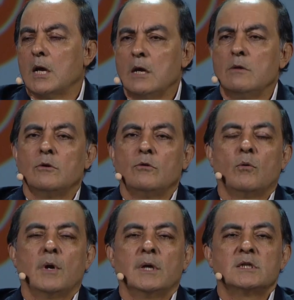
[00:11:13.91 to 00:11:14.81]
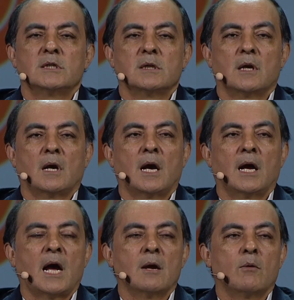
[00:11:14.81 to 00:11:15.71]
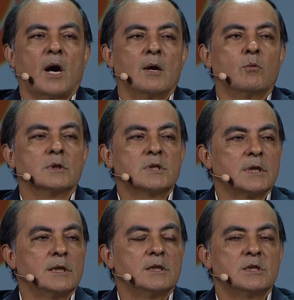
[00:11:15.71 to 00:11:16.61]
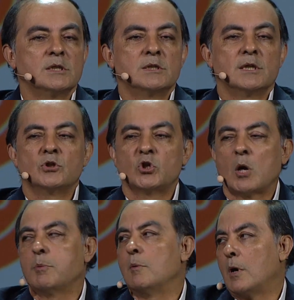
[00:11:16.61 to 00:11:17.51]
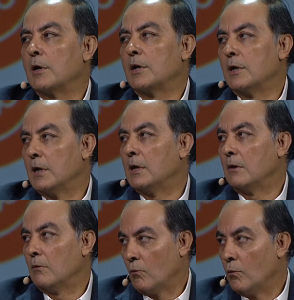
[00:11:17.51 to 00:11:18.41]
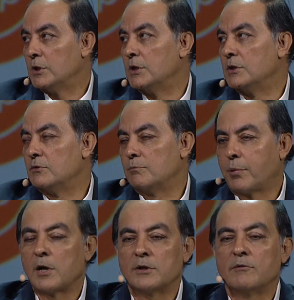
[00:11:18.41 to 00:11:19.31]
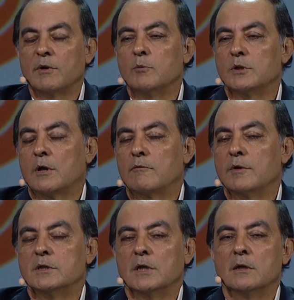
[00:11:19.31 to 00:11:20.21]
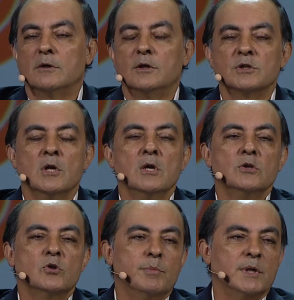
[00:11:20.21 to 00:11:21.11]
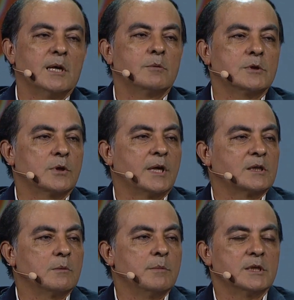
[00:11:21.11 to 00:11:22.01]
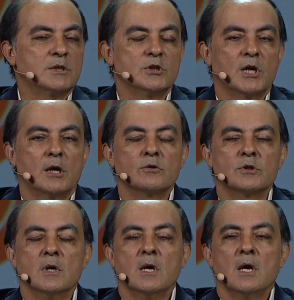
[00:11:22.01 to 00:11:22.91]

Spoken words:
In the US, I will say this, is that shopper marketing, which is partnering with our retailers to be able to get the message out,